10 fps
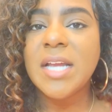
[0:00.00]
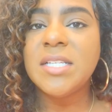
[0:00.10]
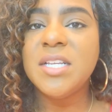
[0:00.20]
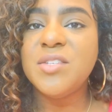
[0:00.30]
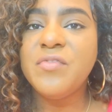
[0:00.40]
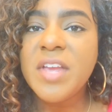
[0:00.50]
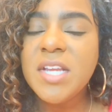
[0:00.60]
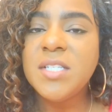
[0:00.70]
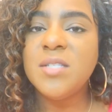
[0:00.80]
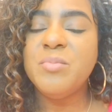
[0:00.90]
his
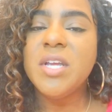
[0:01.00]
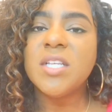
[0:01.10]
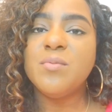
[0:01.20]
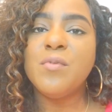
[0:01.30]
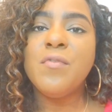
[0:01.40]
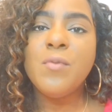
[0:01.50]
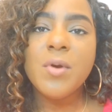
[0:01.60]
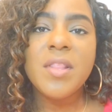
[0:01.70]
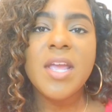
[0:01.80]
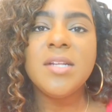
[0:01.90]
face because
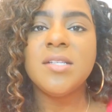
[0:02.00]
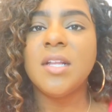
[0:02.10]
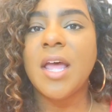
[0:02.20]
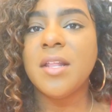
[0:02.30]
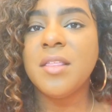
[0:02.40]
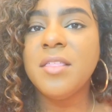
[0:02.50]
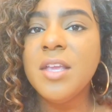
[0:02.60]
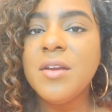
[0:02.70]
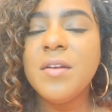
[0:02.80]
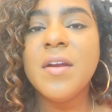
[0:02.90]
before that it's a lot of
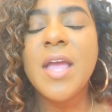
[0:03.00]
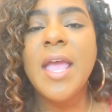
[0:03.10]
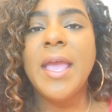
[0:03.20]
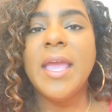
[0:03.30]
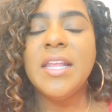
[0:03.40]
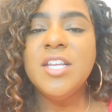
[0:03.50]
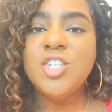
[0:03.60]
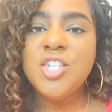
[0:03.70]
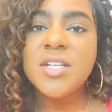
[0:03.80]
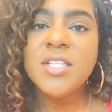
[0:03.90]
theater, and
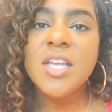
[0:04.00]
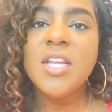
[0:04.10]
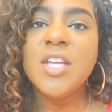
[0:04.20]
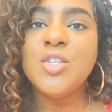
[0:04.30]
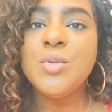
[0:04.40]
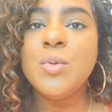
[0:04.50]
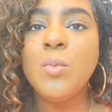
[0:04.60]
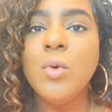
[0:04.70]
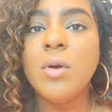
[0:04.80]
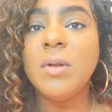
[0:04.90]
he's just getting into the
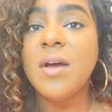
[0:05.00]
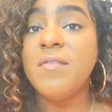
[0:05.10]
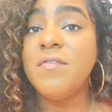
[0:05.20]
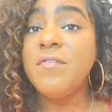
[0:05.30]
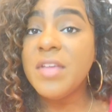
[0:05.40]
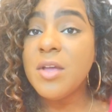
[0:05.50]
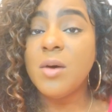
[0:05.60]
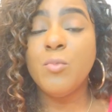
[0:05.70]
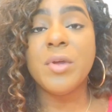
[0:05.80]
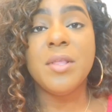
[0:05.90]
world of
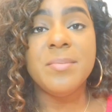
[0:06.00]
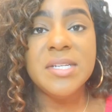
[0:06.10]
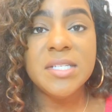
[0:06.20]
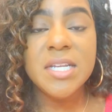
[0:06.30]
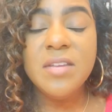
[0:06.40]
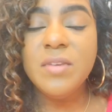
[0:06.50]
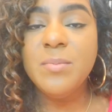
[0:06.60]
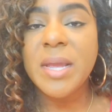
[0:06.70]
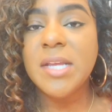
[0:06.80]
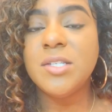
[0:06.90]
film, whether it be TV
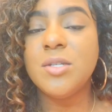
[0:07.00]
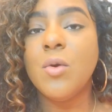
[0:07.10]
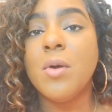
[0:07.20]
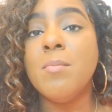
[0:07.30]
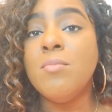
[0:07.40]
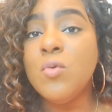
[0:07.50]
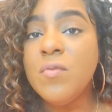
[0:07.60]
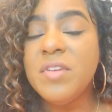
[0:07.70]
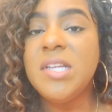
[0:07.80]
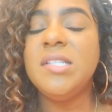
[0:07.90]
based or
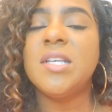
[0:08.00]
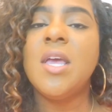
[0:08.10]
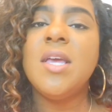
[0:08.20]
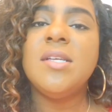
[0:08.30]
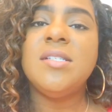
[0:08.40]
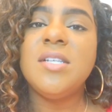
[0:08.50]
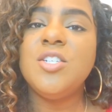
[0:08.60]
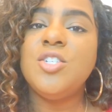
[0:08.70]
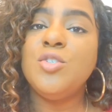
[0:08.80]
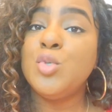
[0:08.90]
movies,
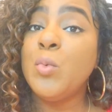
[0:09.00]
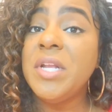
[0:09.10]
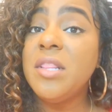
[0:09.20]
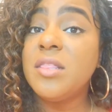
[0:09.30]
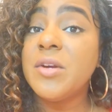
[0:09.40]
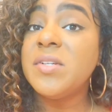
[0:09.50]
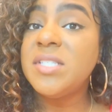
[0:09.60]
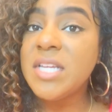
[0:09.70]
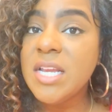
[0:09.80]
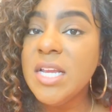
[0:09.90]
since
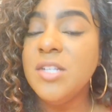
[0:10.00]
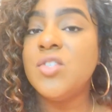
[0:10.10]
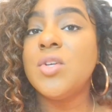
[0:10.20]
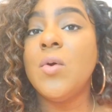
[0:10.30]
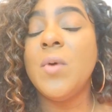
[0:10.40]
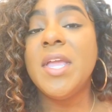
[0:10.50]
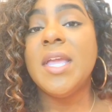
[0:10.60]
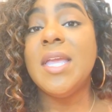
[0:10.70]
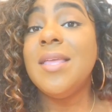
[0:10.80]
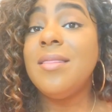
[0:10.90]
2013. So
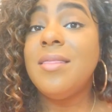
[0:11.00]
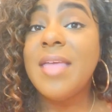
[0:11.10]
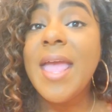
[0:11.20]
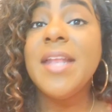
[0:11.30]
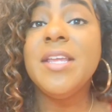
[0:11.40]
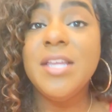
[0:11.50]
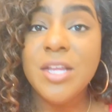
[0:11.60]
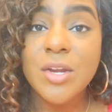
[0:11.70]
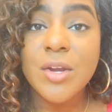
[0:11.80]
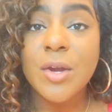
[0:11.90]
in that
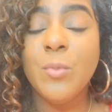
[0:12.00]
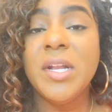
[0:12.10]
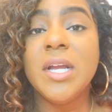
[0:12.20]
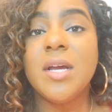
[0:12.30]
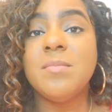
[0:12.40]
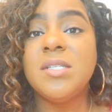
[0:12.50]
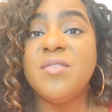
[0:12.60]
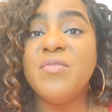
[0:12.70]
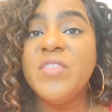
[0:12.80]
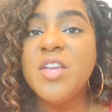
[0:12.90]
year, when it comes to
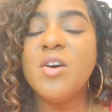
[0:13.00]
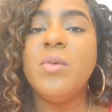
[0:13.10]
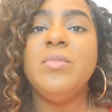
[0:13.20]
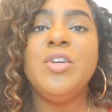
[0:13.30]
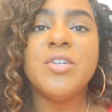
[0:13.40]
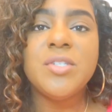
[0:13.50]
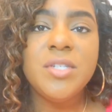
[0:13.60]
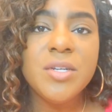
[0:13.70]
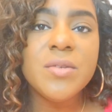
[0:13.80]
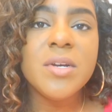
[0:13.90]
film, you're
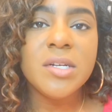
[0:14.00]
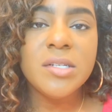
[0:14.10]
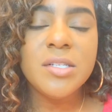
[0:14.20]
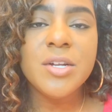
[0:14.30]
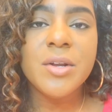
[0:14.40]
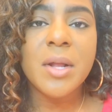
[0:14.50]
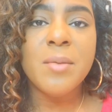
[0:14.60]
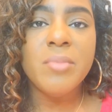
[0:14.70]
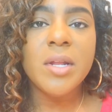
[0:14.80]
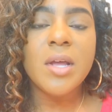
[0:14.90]
still considered a
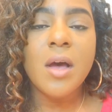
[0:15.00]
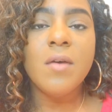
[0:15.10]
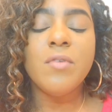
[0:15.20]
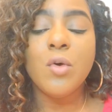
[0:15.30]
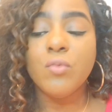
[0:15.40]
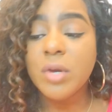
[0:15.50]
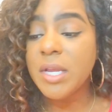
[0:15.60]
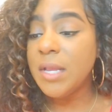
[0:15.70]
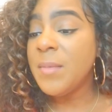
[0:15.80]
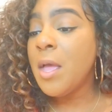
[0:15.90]
bit of a
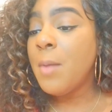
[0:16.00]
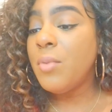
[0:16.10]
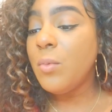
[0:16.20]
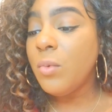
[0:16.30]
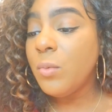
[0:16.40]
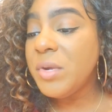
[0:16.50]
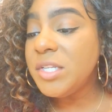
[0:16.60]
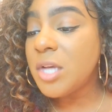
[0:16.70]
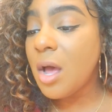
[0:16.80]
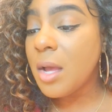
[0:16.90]
rookie. But when we
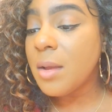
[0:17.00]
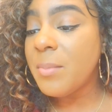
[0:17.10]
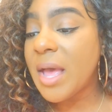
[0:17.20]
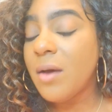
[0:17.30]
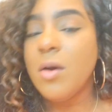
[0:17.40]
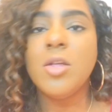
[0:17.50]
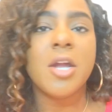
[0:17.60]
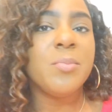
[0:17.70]
talk about Clarke